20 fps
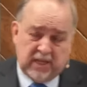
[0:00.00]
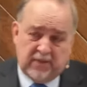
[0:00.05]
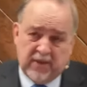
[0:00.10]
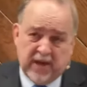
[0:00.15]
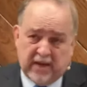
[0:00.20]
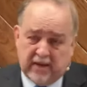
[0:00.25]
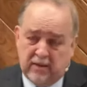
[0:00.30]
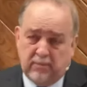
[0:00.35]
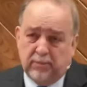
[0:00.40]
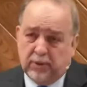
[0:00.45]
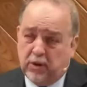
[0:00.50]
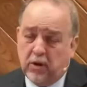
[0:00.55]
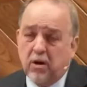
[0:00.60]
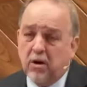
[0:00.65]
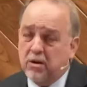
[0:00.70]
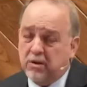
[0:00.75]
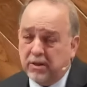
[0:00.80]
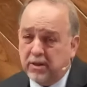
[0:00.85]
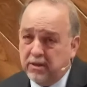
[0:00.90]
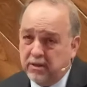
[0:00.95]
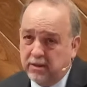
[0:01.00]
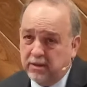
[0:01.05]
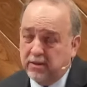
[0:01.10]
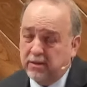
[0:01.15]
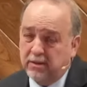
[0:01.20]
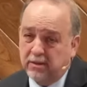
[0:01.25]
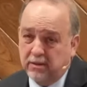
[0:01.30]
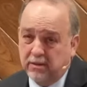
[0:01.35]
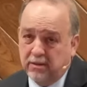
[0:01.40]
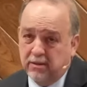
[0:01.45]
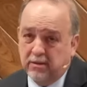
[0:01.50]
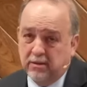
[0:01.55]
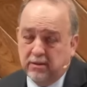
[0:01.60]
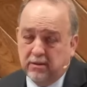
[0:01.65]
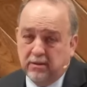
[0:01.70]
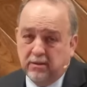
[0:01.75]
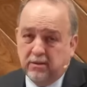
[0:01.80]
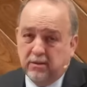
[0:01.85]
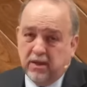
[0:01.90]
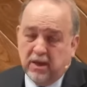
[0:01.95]
that in part
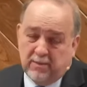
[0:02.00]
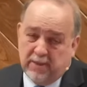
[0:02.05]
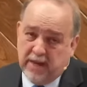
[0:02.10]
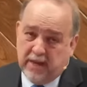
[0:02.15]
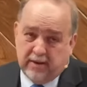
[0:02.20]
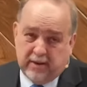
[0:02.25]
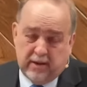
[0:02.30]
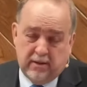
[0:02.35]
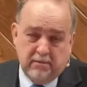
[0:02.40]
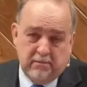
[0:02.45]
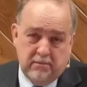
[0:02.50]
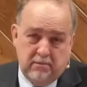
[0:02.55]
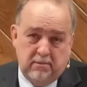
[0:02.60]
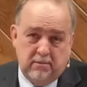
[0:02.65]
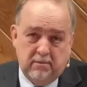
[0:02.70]
about him.